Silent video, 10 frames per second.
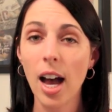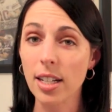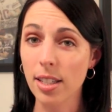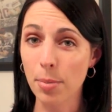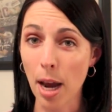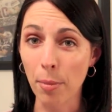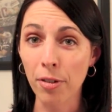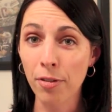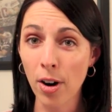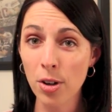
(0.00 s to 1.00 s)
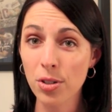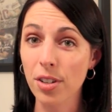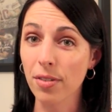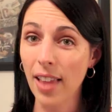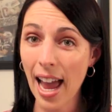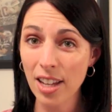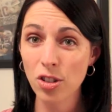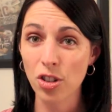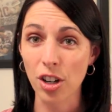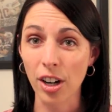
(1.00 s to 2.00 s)
On September 1st of
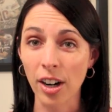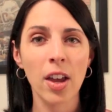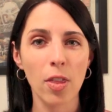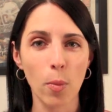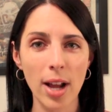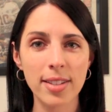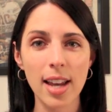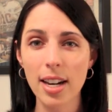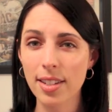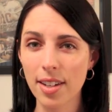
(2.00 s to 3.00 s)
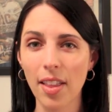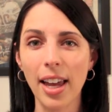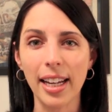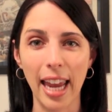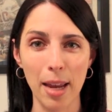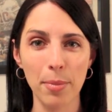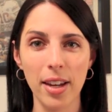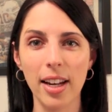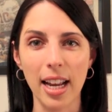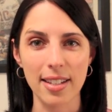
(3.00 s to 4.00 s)
last year, the Red Sox still had a game
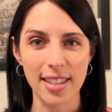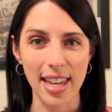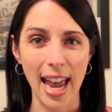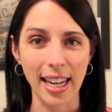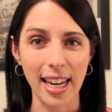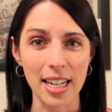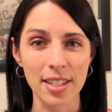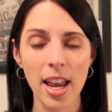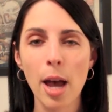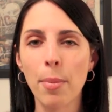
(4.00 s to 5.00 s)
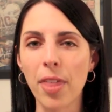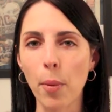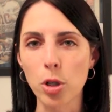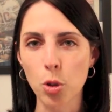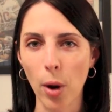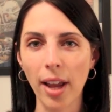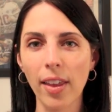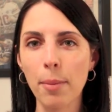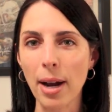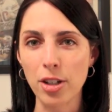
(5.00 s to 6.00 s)
lead against the Yankees, but they were
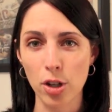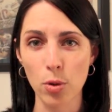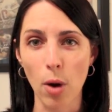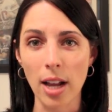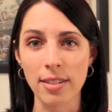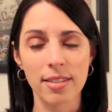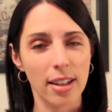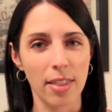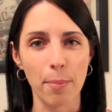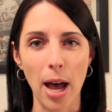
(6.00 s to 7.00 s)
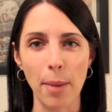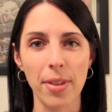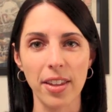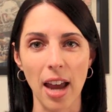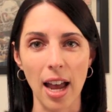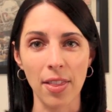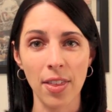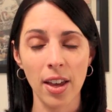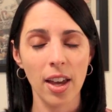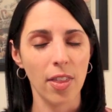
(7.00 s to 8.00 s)
trailing by 2 runs in the bottom of the 9th.
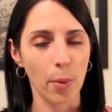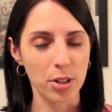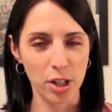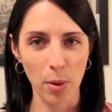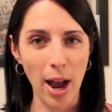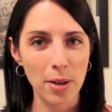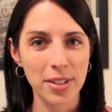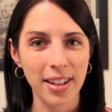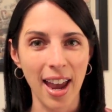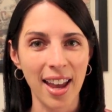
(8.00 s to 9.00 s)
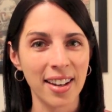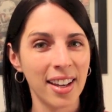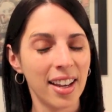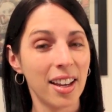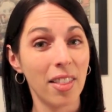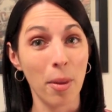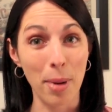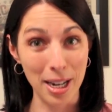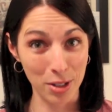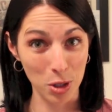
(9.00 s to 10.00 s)
There were 2 outs again, the
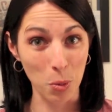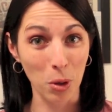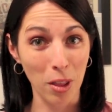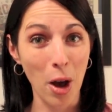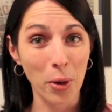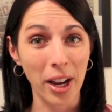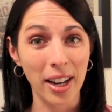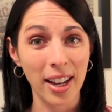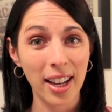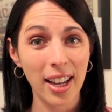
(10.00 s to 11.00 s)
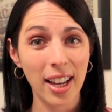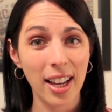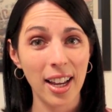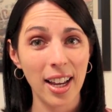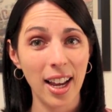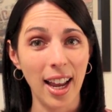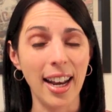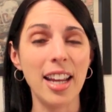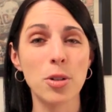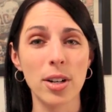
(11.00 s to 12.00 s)
bases were loaded, and
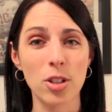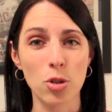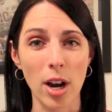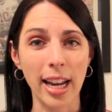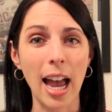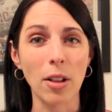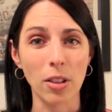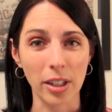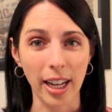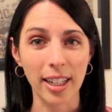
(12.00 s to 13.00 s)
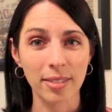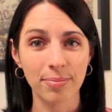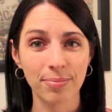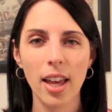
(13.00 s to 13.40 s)
Adrian struck out looking.